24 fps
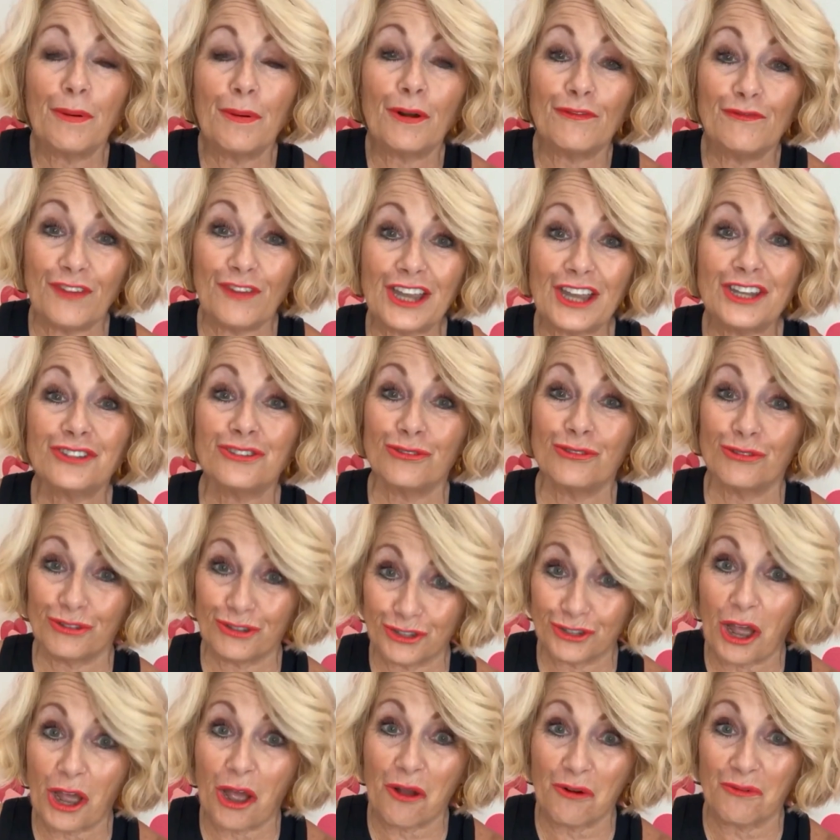a
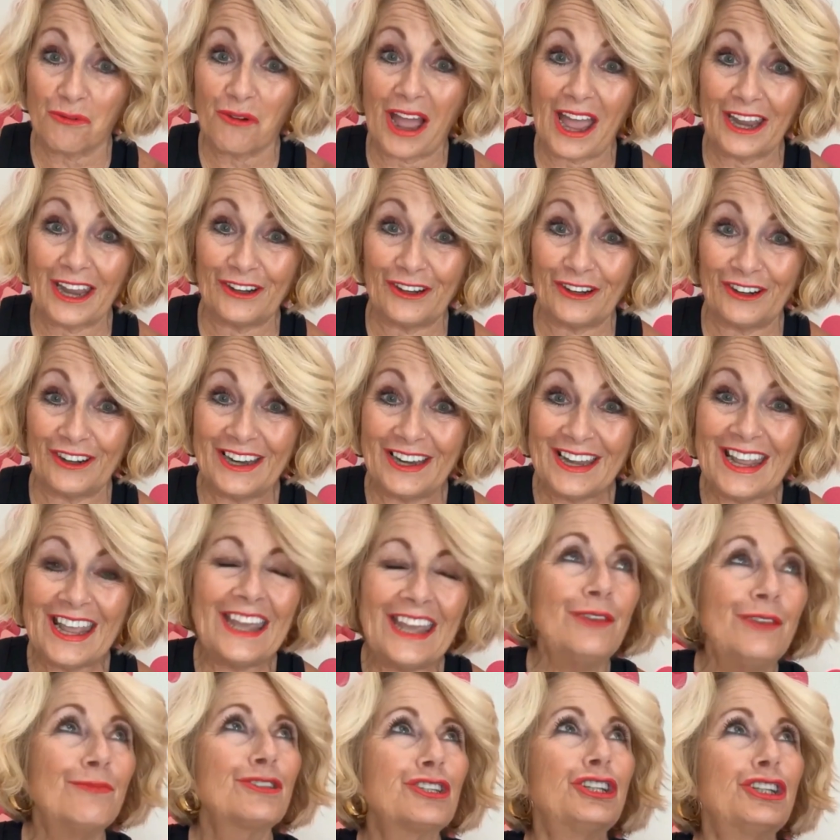professional songwriter.
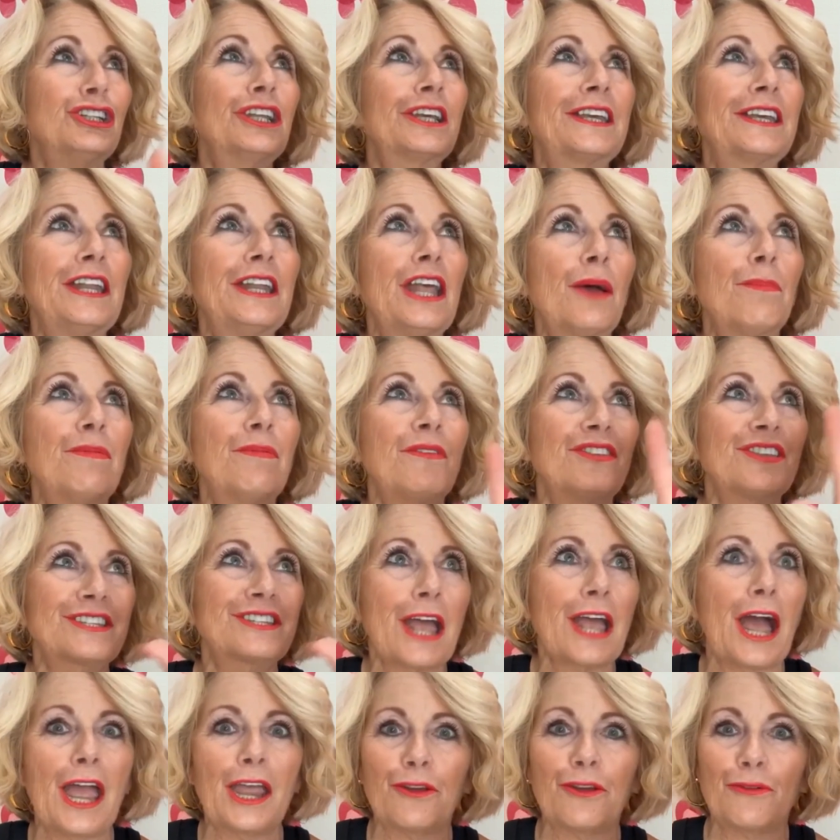And he was looking up at the
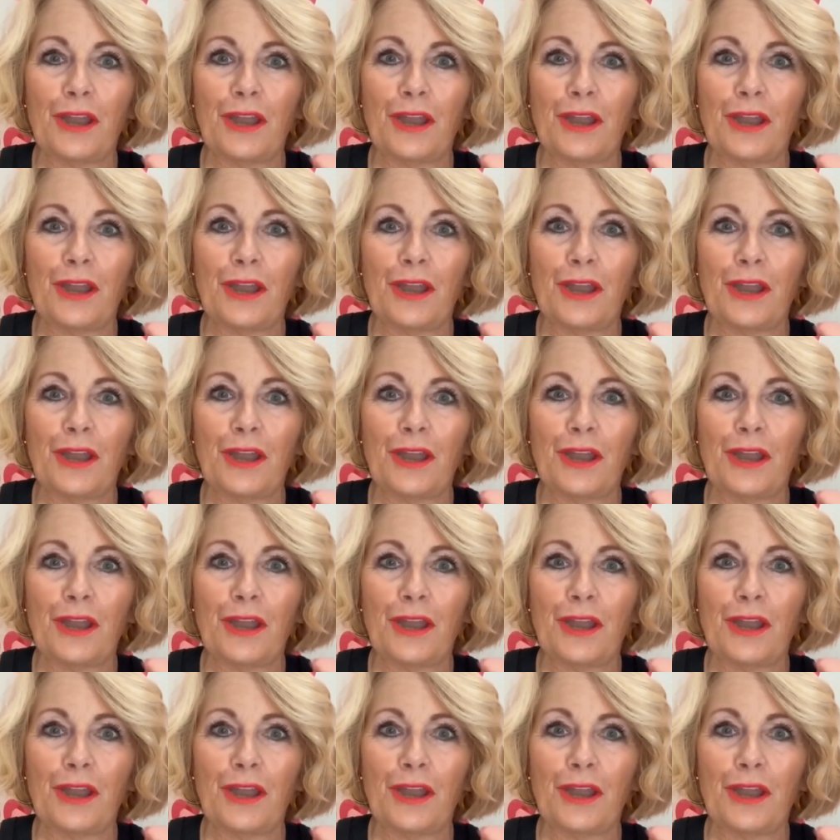